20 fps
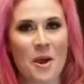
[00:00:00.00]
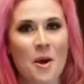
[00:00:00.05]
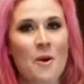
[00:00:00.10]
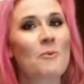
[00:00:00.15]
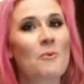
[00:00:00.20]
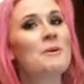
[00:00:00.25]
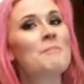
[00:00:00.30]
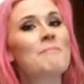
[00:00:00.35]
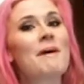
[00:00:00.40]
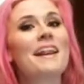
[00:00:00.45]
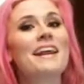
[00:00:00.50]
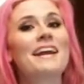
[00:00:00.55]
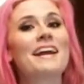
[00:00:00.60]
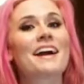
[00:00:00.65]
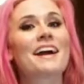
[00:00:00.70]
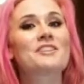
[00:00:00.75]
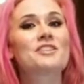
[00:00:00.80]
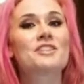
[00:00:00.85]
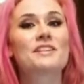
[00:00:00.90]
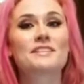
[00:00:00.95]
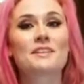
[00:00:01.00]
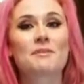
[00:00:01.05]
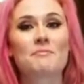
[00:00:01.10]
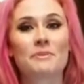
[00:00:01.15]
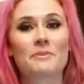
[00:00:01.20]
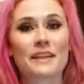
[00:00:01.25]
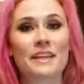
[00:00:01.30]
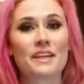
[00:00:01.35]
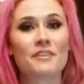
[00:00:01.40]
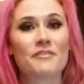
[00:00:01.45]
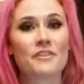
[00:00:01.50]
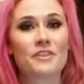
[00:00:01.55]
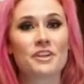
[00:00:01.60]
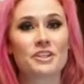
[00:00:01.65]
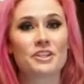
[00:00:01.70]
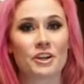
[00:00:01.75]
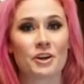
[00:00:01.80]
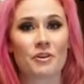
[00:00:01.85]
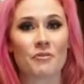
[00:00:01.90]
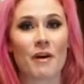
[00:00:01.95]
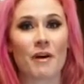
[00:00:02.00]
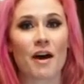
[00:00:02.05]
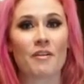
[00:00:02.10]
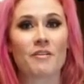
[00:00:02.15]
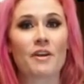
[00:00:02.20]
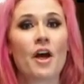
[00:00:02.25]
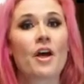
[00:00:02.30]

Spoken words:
When betting action is completed for the turn round,